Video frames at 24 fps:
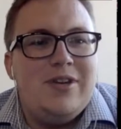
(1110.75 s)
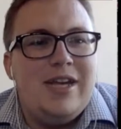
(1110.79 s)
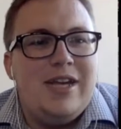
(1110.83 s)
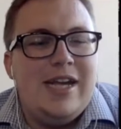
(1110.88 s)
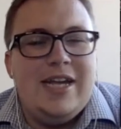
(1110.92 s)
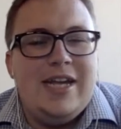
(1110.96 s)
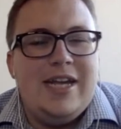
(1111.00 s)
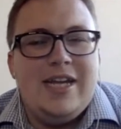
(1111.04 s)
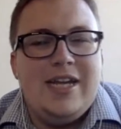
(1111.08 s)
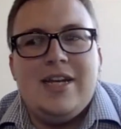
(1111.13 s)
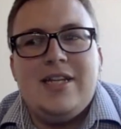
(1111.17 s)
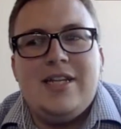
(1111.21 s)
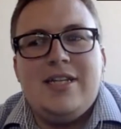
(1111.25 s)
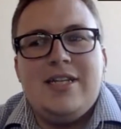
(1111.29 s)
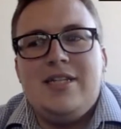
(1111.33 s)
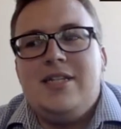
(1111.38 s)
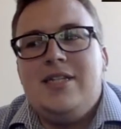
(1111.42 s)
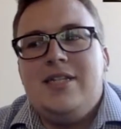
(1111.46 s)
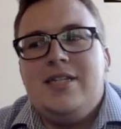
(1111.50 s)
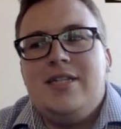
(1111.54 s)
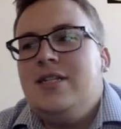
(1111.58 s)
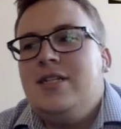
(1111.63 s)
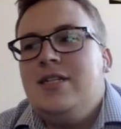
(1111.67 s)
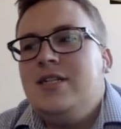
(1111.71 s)

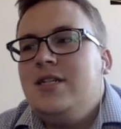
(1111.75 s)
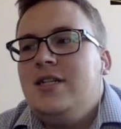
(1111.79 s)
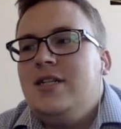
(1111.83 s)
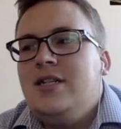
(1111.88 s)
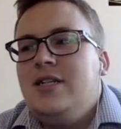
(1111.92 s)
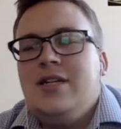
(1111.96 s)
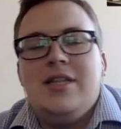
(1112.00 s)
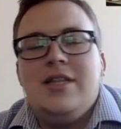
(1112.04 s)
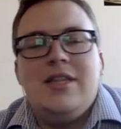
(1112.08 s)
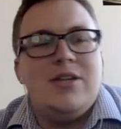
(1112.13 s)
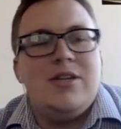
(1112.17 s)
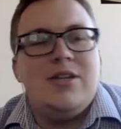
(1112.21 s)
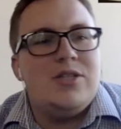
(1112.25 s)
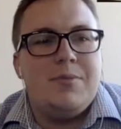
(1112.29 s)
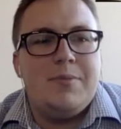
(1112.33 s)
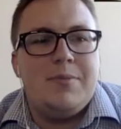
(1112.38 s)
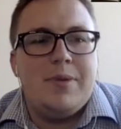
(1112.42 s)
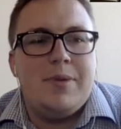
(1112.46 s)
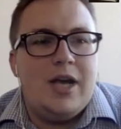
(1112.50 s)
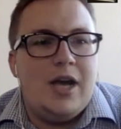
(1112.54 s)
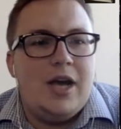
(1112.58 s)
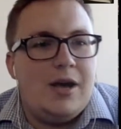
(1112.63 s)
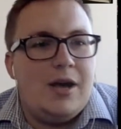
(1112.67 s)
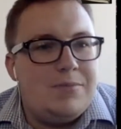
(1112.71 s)
there's so
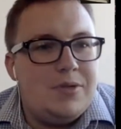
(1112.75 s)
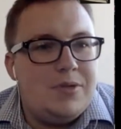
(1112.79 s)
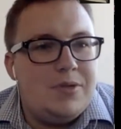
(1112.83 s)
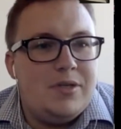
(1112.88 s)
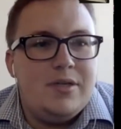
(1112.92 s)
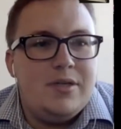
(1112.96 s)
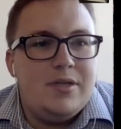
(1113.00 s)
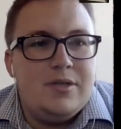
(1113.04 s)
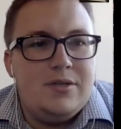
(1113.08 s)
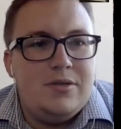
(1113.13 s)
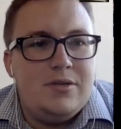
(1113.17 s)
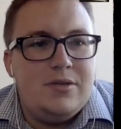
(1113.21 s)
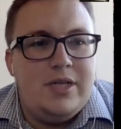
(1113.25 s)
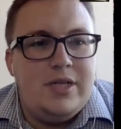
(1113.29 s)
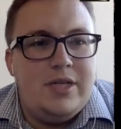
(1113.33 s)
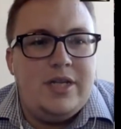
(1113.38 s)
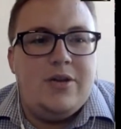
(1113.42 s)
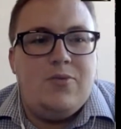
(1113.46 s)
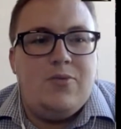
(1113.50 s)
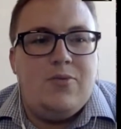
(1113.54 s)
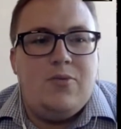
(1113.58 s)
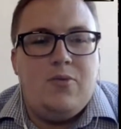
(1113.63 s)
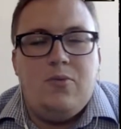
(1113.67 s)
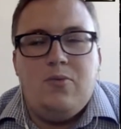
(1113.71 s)
many options, you know,
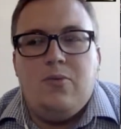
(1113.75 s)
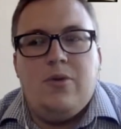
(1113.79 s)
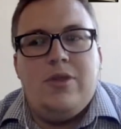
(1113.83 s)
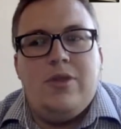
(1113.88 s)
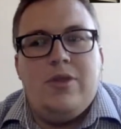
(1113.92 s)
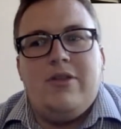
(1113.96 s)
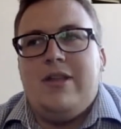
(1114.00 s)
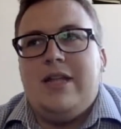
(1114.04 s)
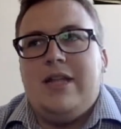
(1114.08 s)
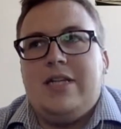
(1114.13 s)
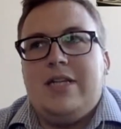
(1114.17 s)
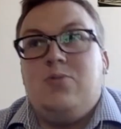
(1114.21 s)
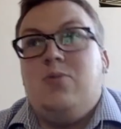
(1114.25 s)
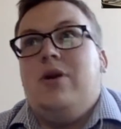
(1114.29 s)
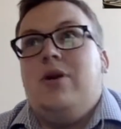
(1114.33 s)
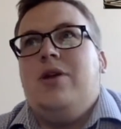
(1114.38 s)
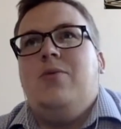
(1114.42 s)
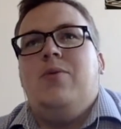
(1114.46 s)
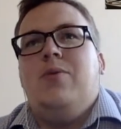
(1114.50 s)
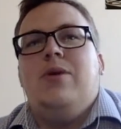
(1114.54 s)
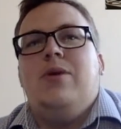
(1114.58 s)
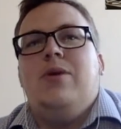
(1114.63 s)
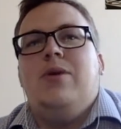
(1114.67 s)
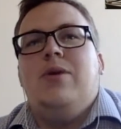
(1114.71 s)
whether that's where you
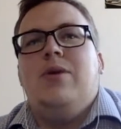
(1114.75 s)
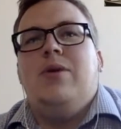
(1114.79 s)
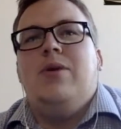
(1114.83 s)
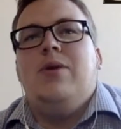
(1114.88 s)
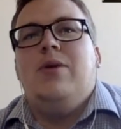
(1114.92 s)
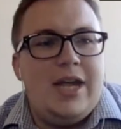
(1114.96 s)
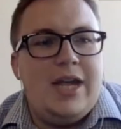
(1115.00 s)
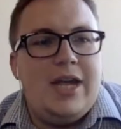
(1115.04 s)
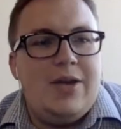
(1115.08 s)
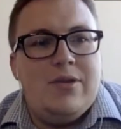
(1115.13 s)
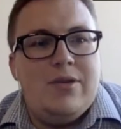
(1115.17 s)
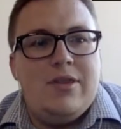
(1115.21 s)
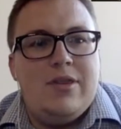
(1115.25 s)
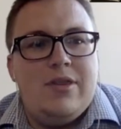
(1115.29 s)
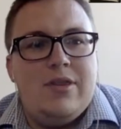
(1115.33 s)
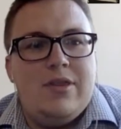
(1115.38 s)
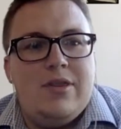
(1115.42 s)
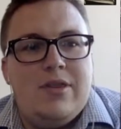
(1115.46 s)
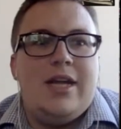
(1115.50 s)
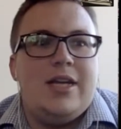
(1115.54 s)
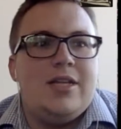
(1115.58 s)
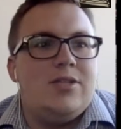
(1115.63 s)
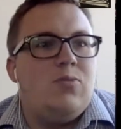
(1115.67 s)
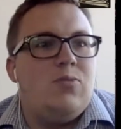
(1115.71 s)
want to stay, whether
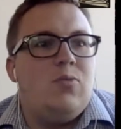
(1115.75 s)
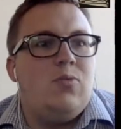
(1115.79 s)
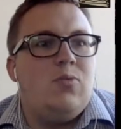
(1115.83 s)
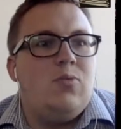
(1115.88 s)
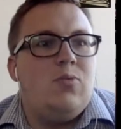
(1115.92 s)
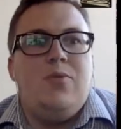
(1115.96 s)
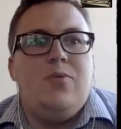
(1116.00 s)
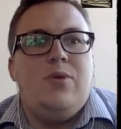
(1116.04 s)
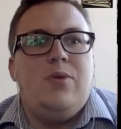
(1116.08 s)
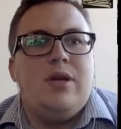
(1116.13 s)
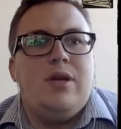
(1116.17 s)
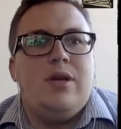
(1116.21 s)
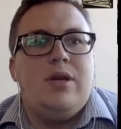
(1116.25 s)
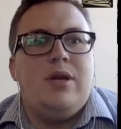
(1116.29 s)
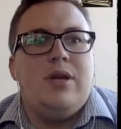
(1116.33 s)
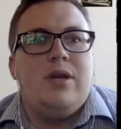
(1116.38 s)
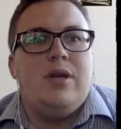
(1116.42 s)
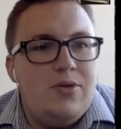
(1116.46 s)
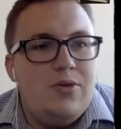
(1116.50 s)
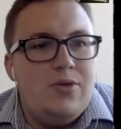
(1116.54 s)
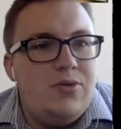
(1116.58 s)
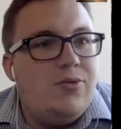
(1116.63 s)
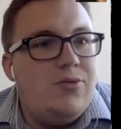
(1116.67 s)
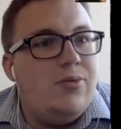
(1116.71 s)
that's what you want to
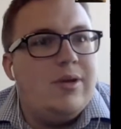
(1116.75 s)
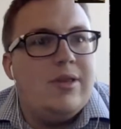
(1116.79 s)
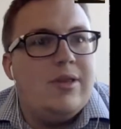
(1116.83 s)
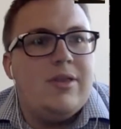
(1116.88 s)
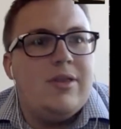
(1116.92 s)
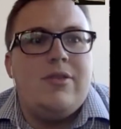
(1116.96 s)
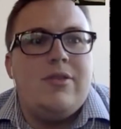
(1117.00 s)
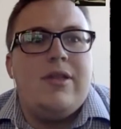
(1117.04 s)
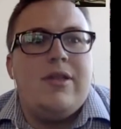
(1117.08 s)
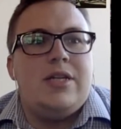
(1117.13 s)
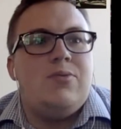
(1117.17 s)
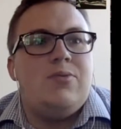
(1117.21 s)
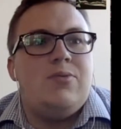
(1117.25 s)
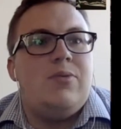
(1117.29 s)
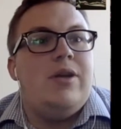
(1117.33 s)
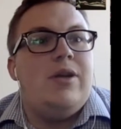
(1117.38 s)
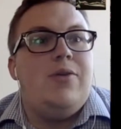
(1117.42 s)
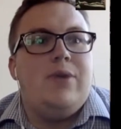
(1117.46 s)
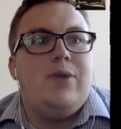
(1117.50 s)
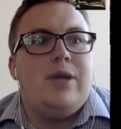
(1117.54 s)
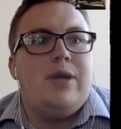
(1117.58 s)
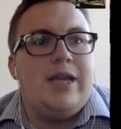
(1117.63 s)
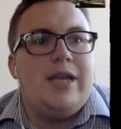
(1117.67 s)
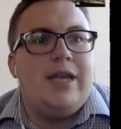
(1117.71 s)
do, whether that's where you
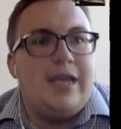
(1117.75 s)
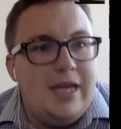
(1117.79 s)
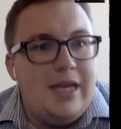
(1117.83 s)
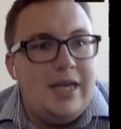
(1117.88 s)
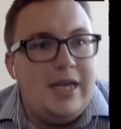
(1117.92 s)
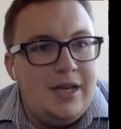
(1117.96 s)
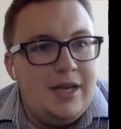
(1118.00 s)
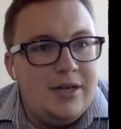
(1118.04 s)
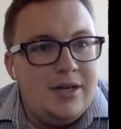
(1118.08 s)
want to eat.